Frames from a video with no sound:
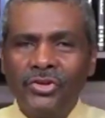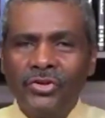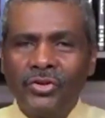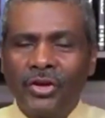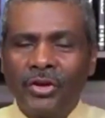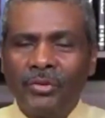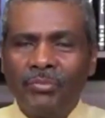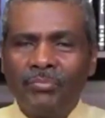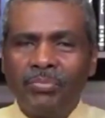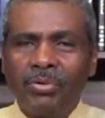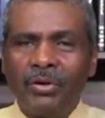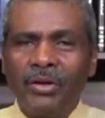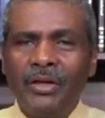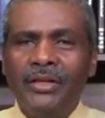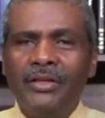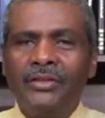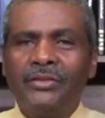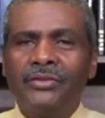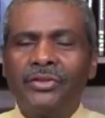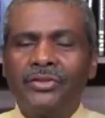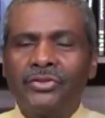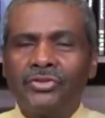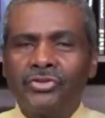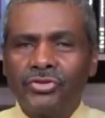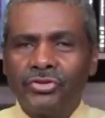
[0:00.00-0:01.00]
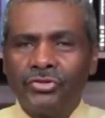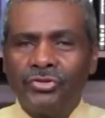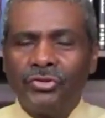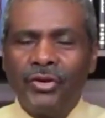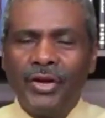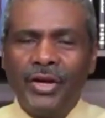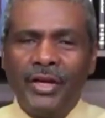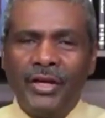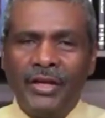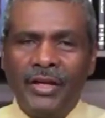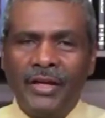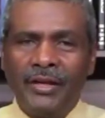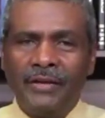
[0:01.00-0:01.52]
you complete the
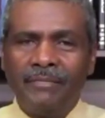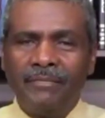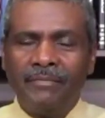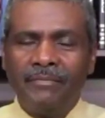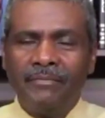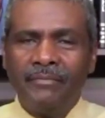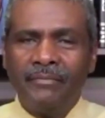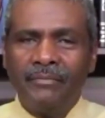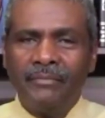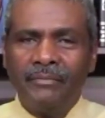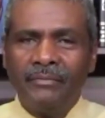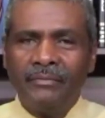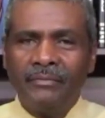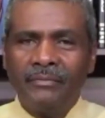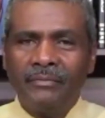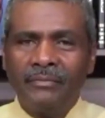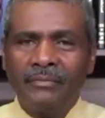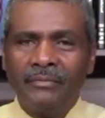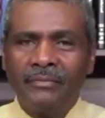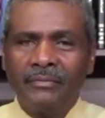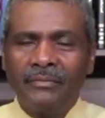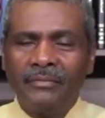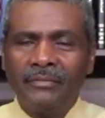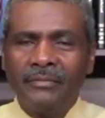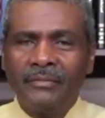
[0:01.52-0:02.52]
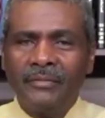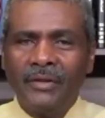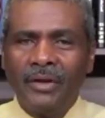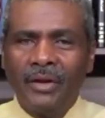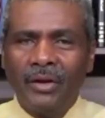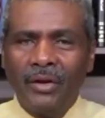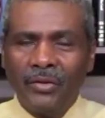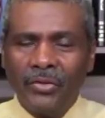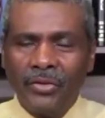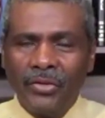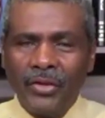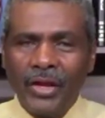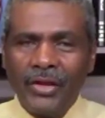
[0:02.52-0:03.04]
training
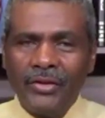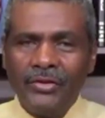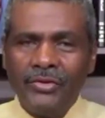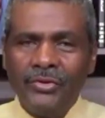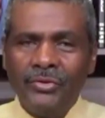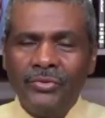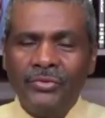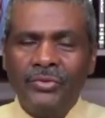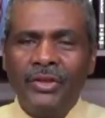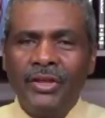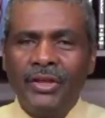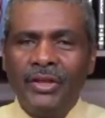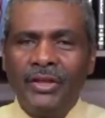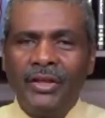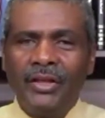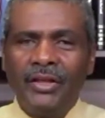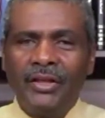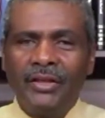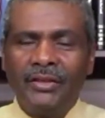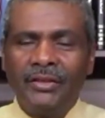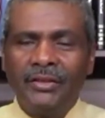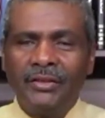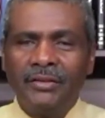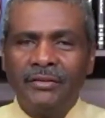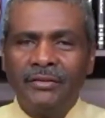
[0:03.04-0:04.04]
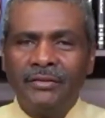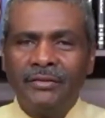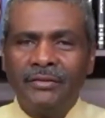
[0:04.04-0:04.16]
that you needed.